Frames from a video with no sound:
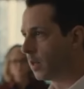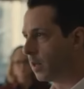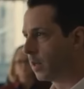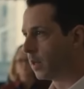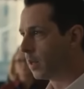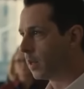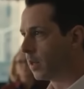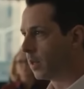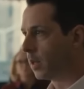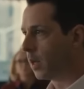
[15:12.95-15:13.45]

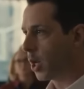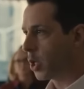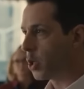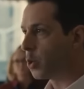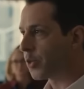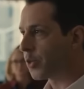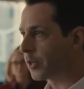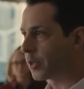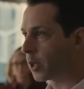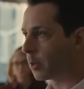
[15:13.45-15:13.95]
The season
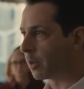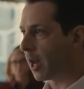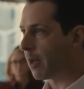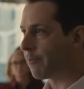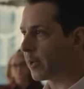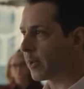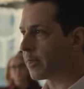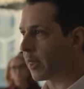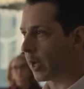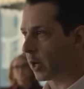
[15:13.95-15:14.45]
ends with
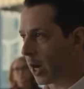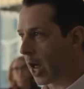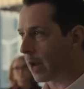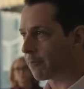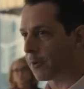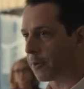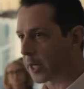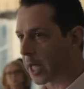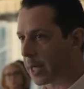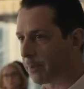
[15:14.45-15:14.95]
the three
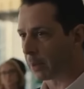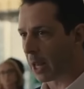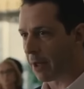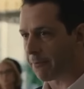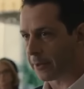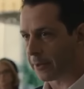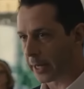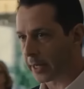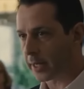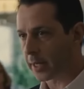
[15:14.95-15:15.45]
siblings
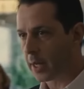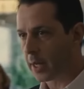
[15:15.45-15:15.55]
utterly